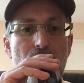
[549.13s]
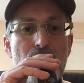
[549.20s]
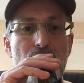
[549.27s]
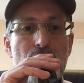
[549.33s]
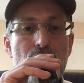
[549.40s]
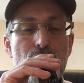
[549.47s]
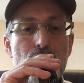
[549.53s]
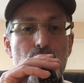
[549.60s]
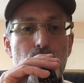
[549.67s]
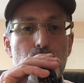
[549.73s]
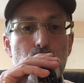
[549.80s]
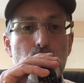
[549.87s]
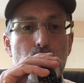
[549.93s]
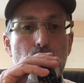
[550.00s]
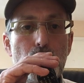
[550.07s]

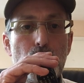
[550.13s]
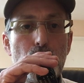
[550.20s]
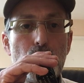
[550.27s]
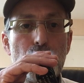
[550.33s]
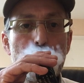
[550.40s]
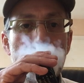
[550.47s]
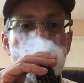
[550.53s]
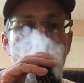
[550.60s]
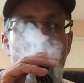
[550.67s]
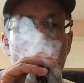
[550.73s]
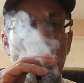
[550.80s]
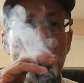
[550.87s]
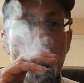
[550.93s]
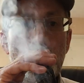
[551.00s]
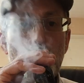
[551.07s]

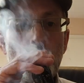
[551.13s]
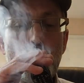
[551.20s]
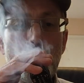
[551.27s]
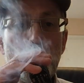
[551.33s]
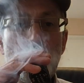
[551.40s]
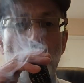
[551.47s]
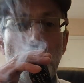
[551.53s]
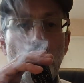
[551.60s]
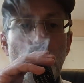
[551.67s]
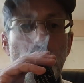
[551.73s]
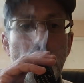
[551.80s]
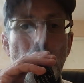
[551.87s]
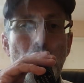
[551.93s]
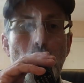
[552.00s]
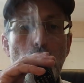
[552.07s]

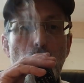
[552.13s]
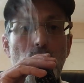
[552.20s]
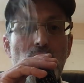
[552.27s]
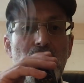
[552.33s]
(silence)